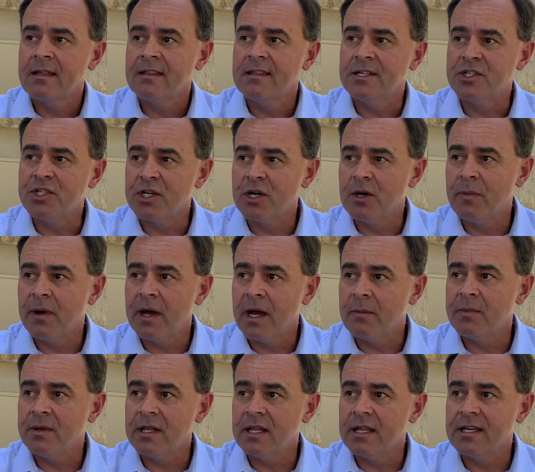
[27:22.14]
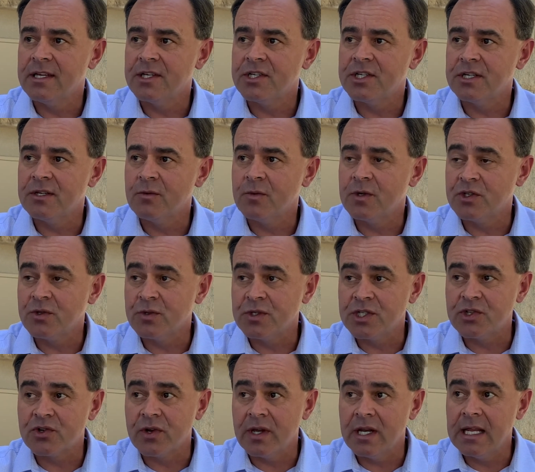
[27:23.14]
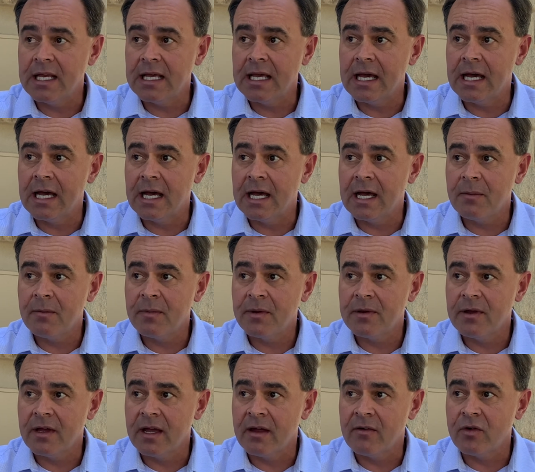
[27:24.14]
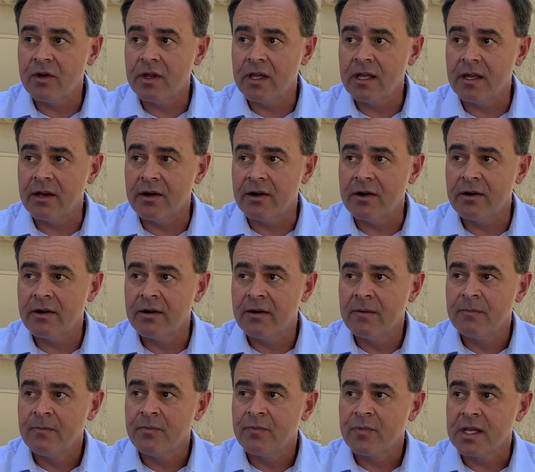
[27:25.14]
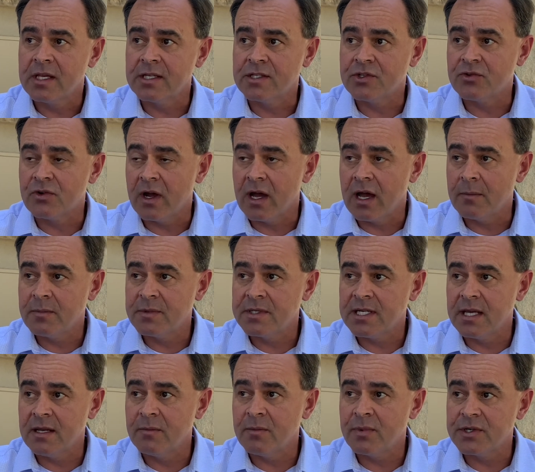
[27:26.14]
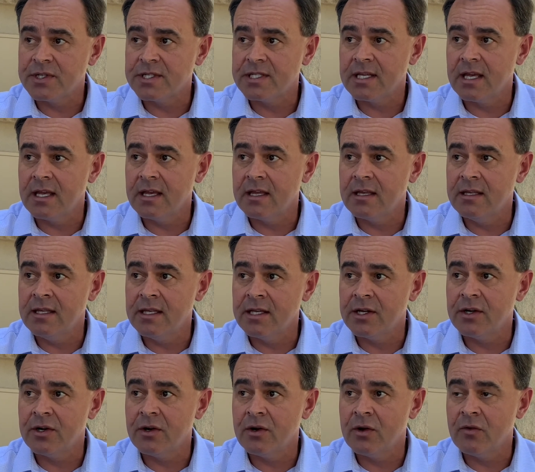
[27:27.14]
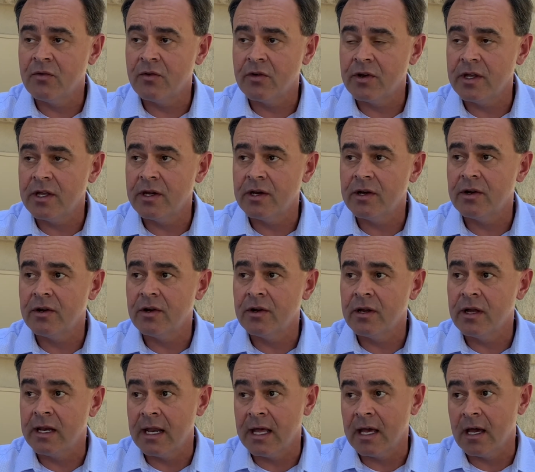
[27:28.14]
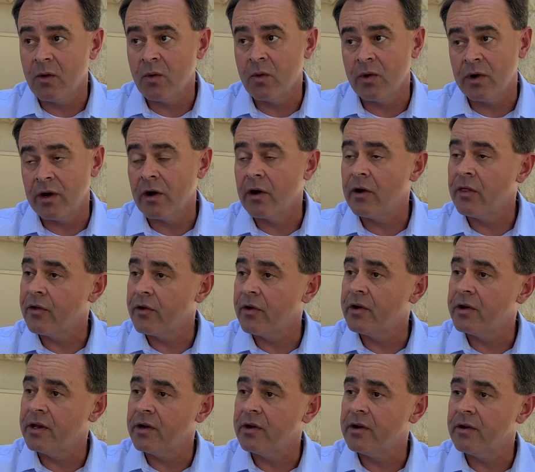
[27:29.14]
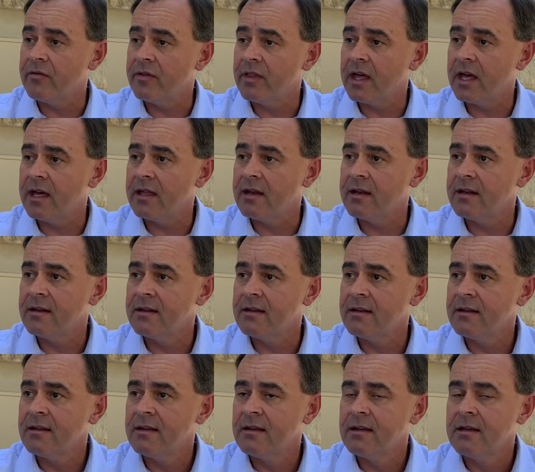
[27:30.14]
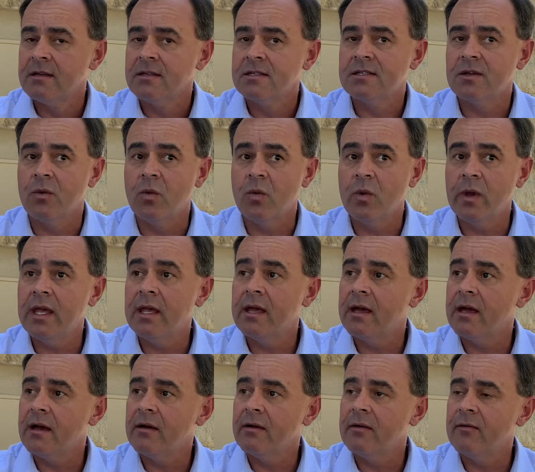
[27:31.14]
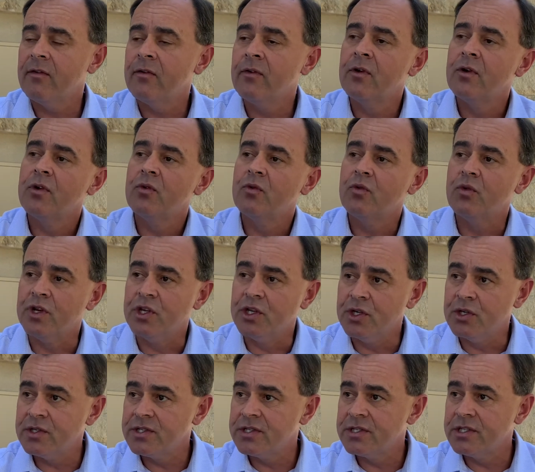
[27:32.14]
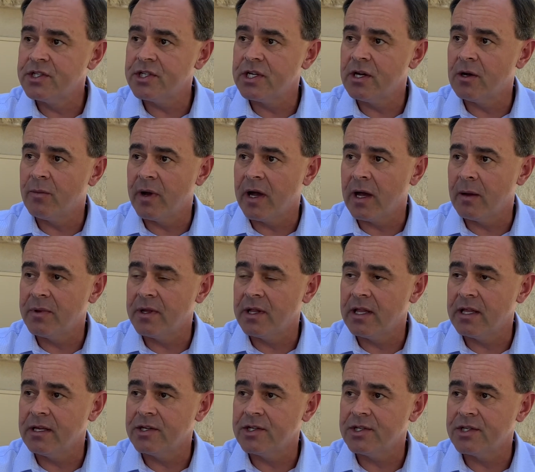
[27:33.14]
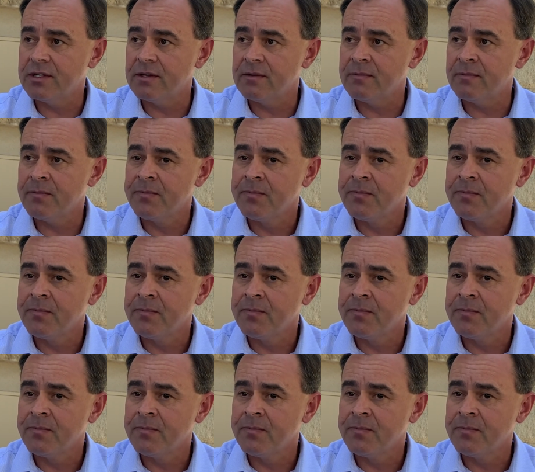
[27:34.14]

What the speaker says: the jail population, which was trending up every year, has dropped 10% year over year, and now we're in our third year of that. So we have reduced the jail population